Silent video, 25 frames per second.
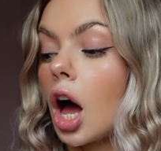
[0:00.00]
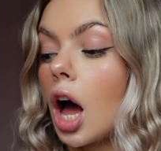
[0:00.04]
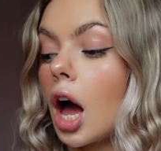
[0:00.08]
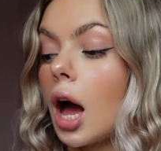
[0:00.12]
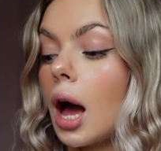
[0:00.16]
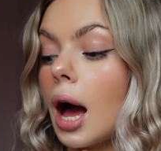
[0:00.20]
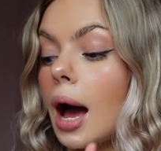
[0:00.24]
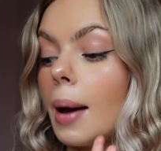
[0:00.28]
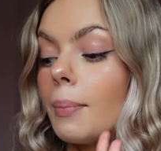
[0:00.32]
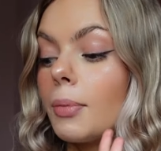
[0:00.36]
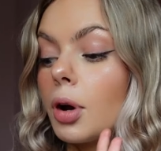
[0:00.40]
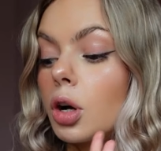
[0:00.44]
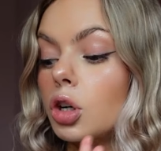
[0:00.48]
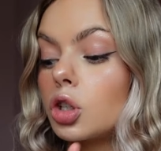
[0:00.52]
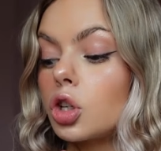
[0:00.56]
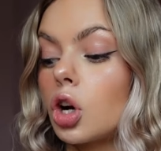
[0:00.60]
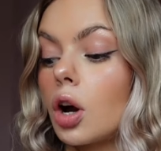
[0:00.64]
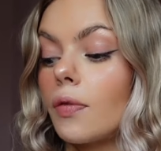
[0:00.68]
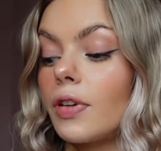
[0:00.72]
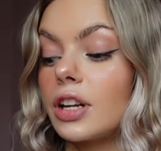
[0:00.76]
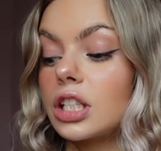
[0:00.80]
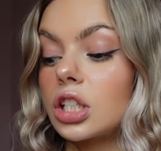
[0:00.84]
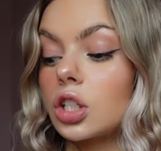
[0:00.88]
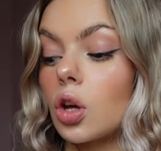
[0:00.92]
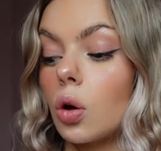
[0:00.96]
Uh, I'm not sure
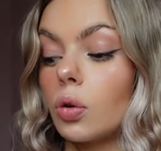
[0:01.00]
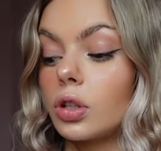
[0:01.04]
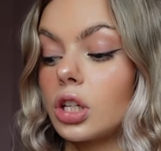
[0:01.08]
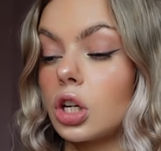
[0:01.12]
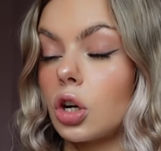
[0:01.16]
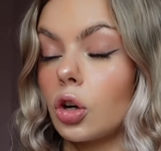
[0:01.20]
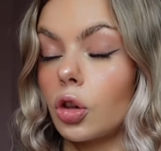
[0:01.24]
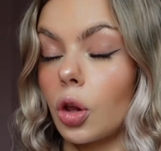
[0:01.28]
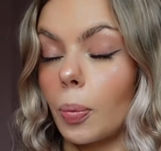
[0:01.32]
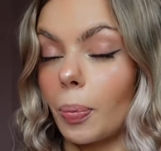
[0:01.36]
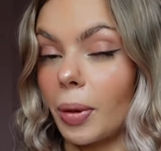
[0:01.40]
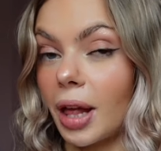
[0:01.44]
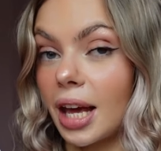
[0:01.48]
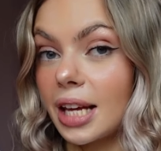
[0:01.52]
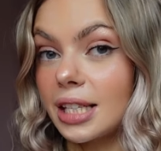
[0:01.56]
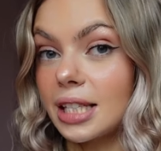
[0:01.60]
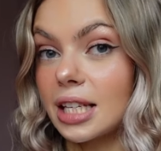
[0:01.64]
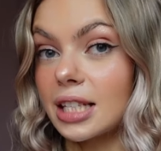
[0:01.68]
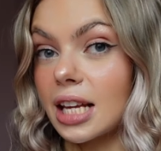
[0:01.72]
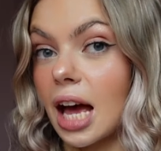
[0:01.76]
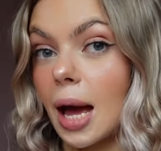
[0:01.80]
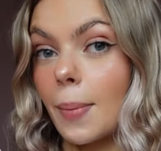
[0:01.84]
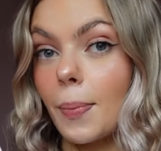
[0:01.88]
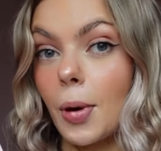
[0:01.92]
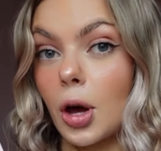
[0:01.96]
if it's sold in other
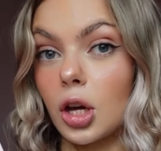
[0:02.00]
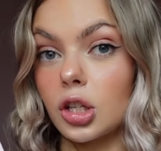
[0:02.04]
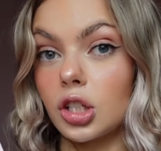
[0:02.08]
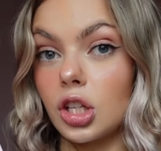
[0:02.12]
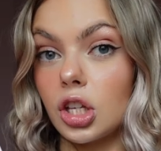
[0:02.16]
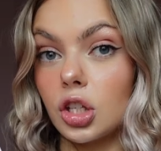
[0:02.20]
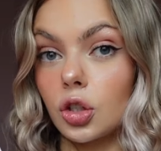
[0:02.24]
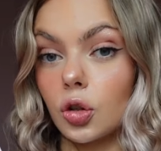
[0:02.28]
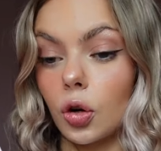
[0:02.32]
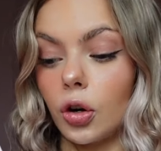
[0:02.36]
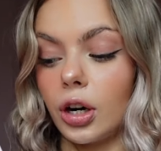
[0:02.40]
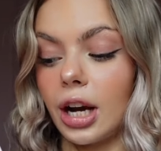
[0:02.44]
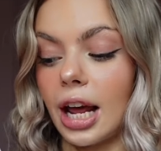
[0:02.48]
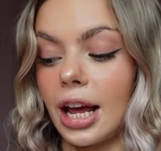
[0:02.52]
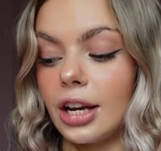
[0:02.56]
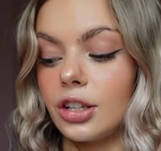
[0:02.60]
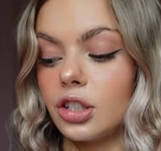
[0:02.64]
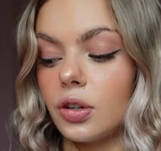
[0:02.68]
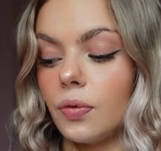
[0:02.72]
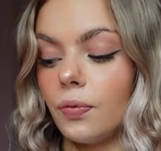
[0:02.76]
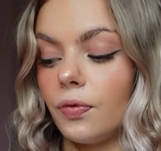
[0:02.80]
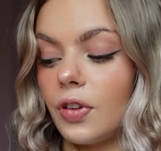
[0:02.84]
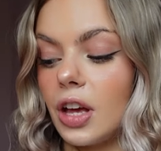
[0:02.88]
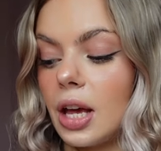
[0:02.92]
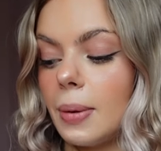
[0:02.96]
places. I personally saw it in
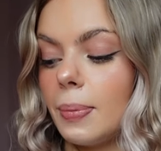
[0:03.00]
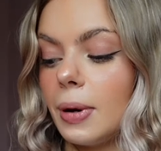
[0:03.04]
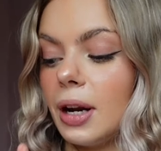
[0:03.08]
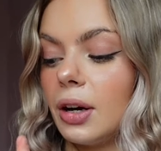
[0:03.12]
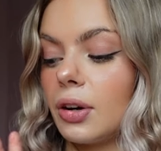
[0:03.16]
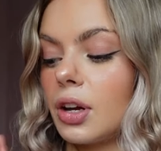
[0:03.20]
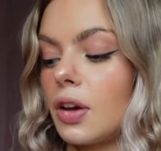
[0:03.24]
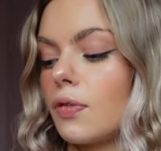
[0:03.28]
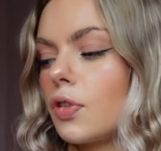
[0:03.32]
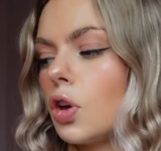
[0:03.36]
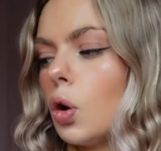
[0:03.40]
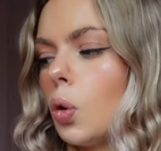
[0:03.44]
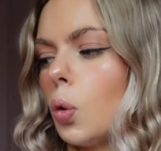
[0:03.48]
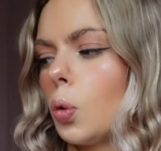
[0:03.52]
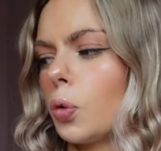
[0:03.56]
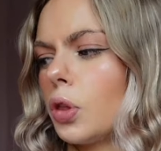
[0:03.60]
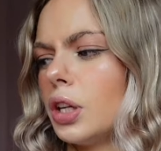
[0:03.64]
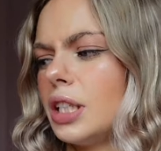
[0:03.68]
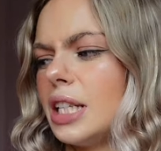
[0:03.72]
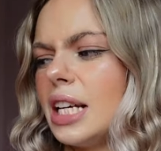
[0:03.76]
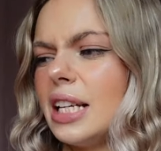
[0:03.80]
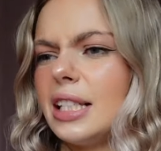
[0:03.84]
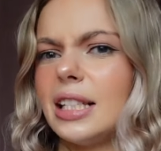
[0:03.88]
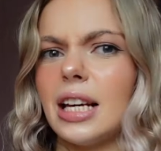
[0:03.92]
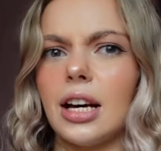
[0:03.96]
HMV but I'll give you all the
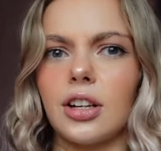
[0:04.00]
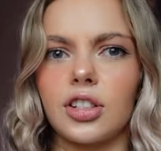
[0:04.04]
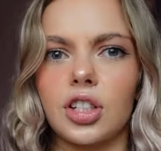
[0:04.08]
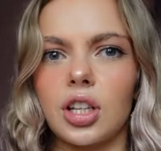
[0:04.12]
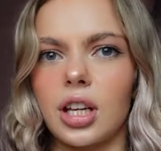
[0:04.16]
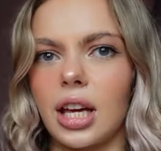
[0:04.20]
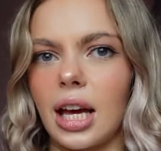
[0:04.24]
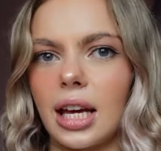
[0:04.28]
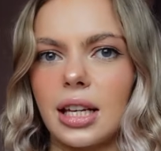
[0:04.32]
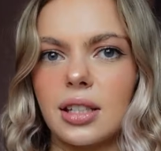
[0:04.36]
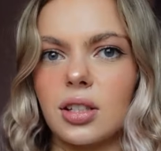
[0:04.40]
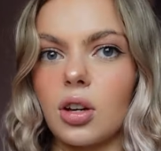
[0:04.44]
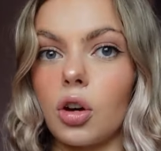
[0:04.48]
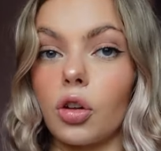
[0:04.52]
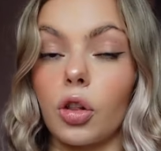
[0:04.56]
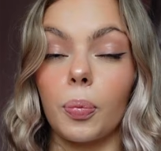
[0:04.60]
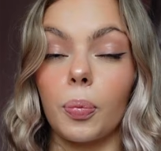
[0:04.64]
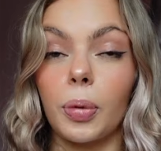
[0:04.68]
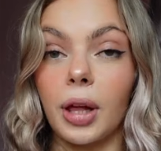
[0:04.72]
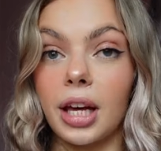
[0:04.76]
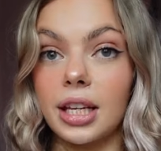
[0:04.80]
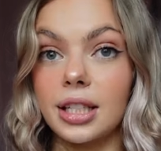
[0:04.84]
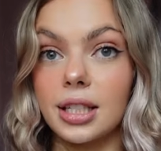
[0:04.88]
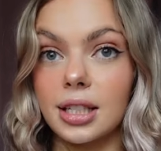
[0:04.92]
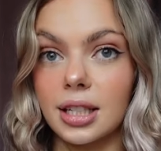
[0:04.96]
details in case
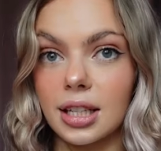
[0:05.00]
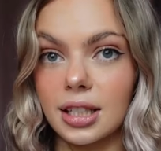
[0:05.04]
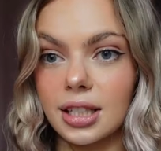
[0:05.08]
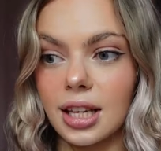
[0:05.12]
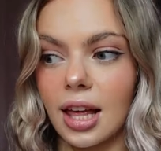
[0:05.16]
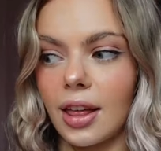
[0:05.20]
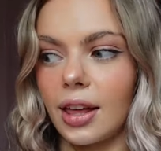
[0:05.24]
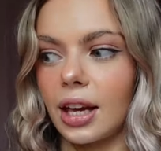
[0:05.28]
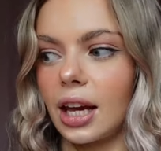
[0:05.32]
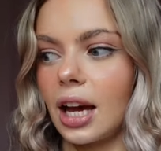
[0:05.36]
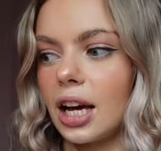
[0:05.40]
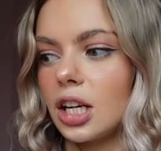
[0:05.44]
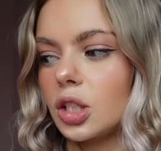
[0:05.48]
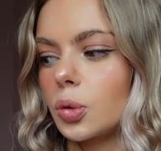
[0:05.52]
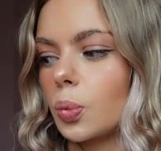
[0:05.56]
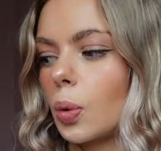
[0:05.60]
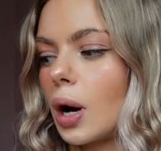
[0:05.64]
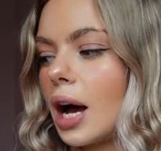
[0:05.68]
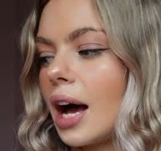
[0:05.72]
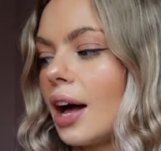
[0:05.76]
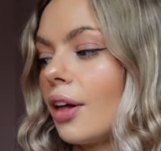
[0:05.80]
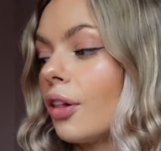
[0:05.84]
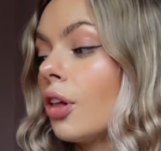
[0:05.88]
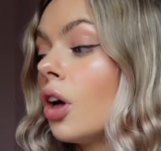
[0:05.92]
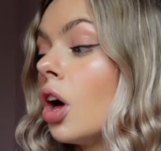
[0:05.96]
places are selling it as
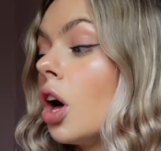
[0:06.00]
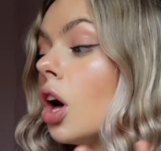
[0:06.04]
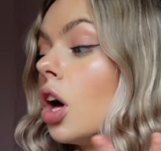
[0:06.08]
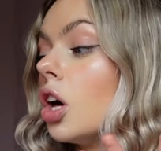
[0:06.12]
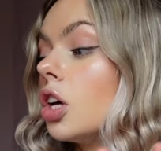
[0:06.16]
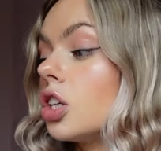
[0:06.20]
well.